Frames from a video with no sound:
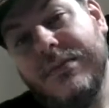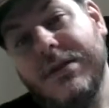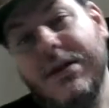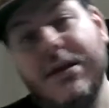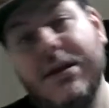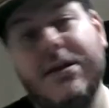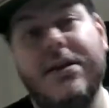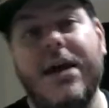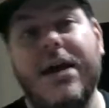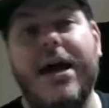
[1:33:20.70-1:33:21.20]

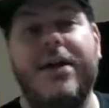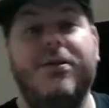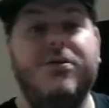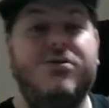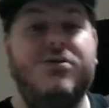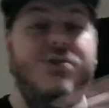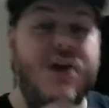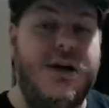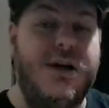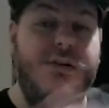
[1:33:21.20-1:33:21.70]
in that
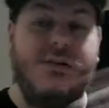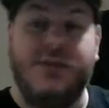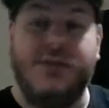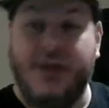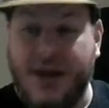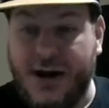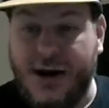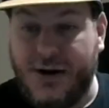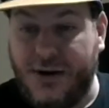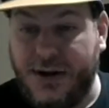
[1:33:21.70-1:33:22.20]
general
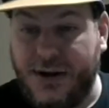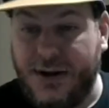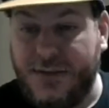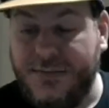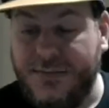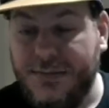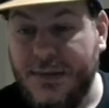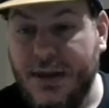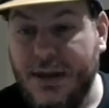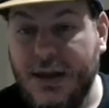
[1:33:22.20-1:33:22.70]

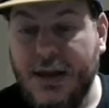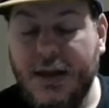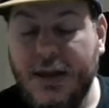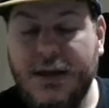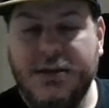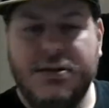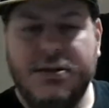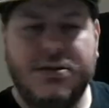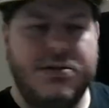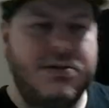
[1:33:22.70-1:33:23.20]
area.
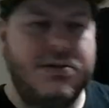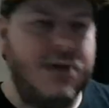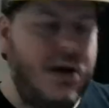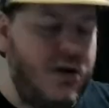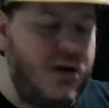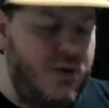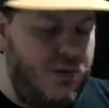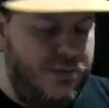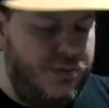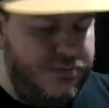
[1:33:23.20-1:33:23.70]

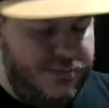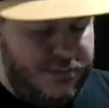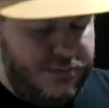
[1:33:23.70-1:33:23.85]
So,